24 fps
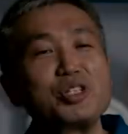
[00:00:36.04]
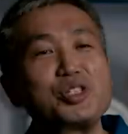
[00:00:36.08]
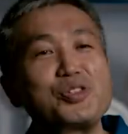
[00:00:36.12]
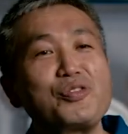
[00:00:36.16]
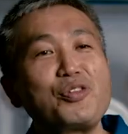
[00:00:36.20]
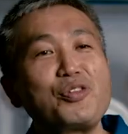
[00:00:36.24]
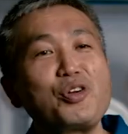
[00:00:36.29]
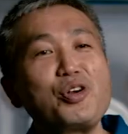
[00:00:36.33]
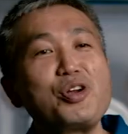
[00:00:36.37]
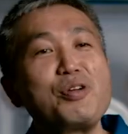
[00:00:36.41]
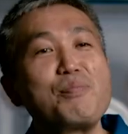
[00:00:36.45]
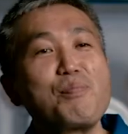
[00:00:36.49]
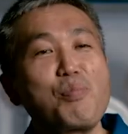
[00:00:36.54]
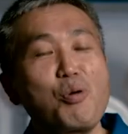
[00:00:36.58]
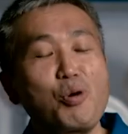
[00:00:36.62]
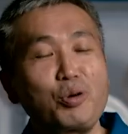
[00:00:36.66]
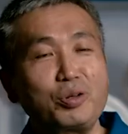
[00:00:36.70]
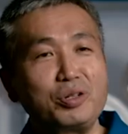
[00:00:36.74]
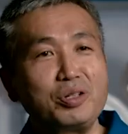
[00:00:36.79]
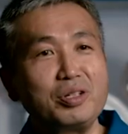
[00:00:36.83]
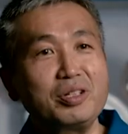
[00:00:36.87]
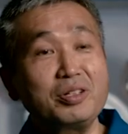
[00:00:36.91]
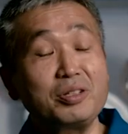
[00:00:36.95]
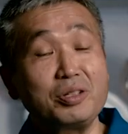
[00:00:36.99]
is very
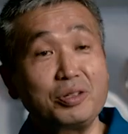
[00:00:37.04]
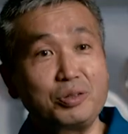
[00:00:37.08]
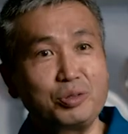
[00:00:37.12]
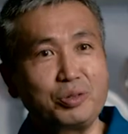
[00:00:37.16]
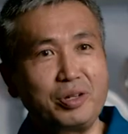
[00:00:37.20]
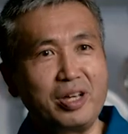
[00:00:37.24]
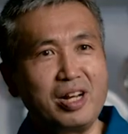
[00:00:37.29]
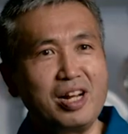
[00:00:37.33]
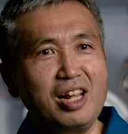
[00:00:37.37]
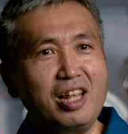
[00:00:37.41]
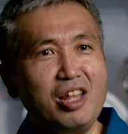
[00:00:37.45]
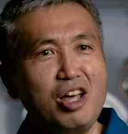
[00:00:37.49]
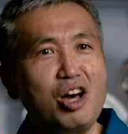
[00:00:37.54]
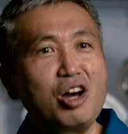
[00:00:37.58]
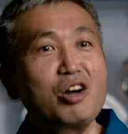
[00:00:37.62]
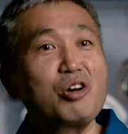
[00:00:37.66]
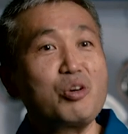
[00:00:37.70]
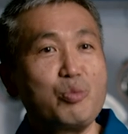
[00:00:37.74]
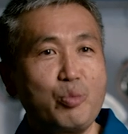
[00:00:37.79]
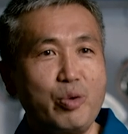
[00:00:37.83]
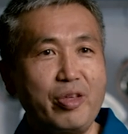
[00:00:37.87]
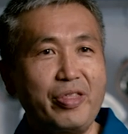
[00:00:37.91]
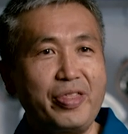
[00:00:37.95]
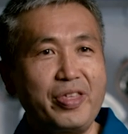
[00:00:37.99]
important to get
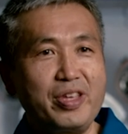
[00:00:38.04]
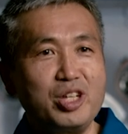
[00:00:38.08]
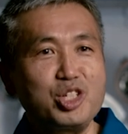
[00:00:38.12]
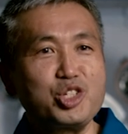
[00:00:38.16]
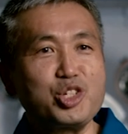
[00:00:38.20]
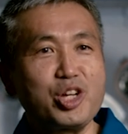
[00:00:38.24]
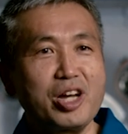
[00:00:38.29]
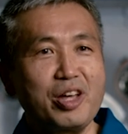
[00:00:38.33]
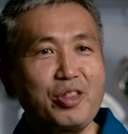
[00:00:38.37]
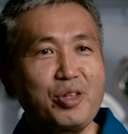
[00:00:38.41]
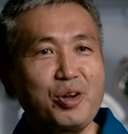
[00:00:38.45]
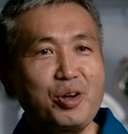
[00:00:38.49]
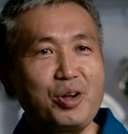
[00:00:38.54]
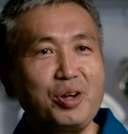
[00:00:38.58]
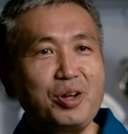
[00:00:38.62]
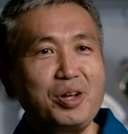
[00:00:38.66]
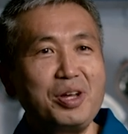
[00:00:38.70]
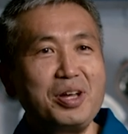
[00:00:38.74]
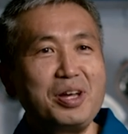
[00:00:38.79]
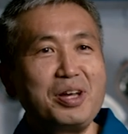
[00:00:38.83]
along with each other,